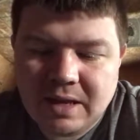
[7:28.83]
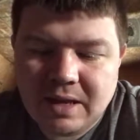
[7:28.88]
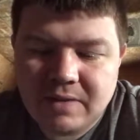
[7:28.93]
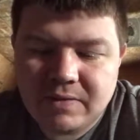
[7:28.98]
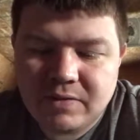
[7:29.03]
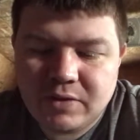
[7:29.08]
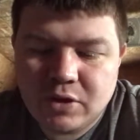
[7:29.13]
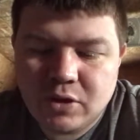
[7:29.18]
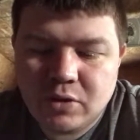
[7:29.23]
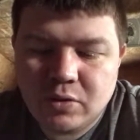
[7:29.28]

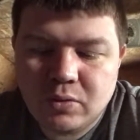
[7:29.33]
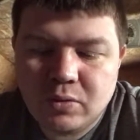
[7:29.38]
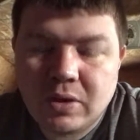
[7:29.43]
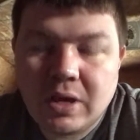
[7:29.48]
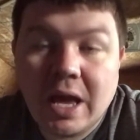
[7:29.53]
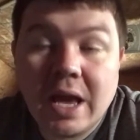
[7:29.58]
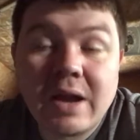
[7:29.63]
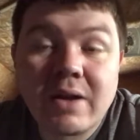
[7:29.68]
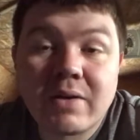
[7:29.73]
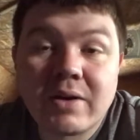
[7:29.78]
if you
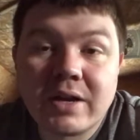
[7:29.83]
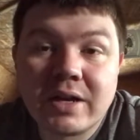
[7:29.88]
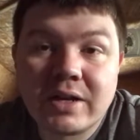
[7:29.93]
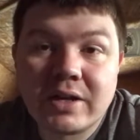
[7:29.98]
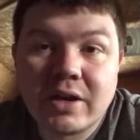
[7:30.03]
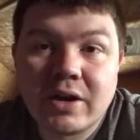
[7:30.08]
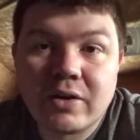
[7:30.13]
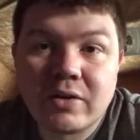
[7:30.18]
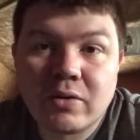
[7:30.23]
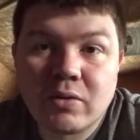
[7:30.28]
carry a
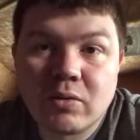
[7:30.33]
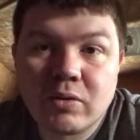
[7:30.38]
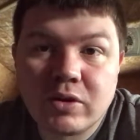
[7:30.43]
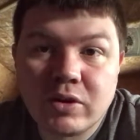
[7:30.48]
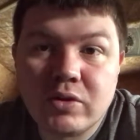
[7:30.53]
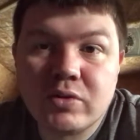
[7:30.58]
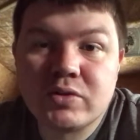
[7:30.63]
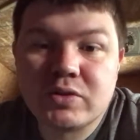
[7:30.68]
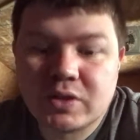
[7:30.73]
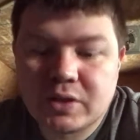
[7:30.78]
gun or
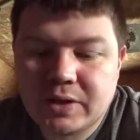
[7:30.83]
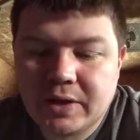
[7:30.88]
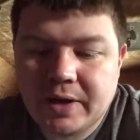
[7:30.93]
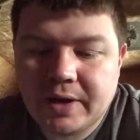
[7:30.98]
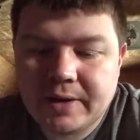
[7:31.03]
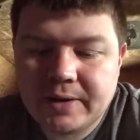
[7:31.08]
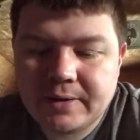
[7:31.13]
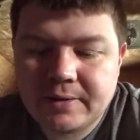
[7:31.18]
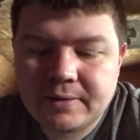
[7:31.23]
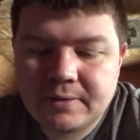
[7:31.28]
use a
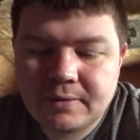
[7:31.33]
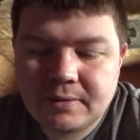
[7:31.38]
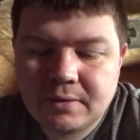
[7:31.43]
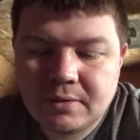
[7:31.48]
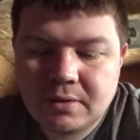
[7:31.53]
gun,